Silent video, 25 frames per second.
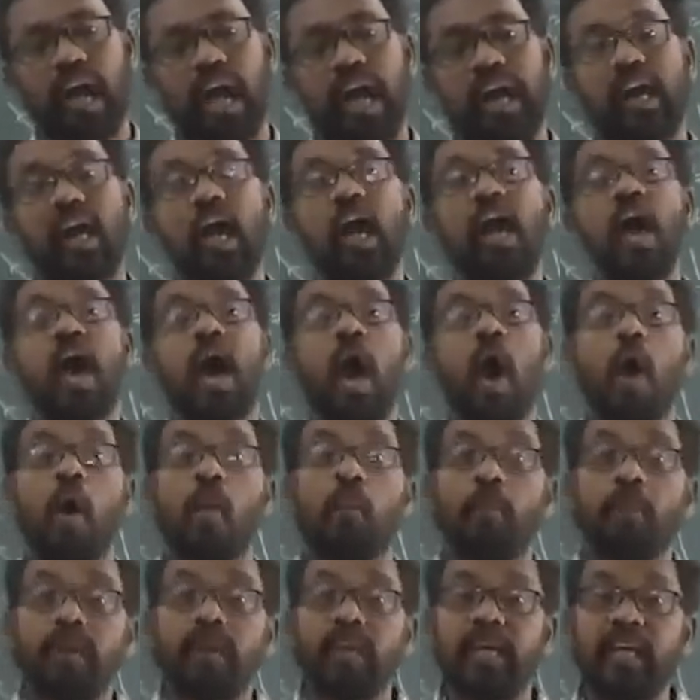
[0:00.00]
And
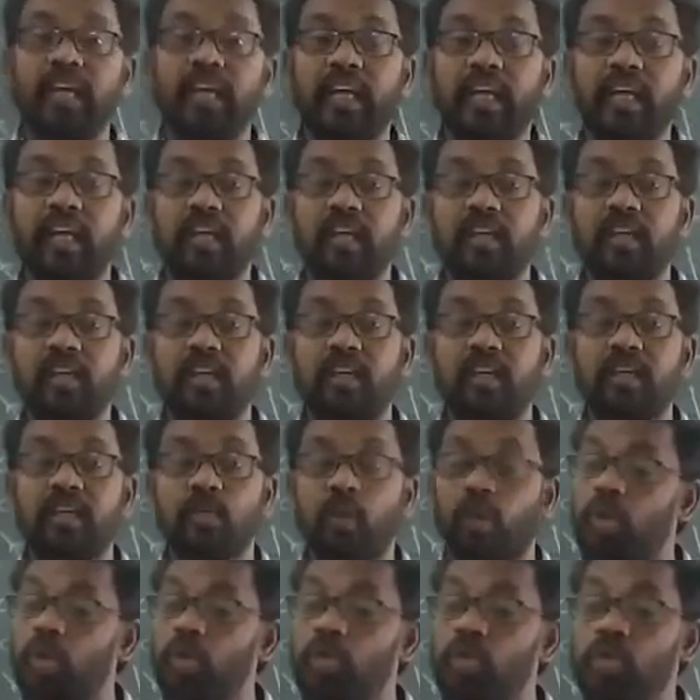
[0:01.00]
how many
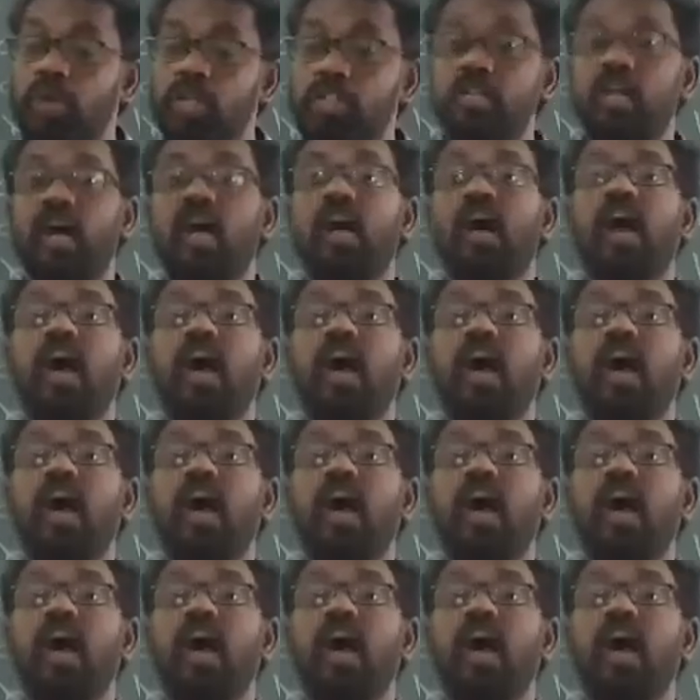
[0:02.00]
solutions?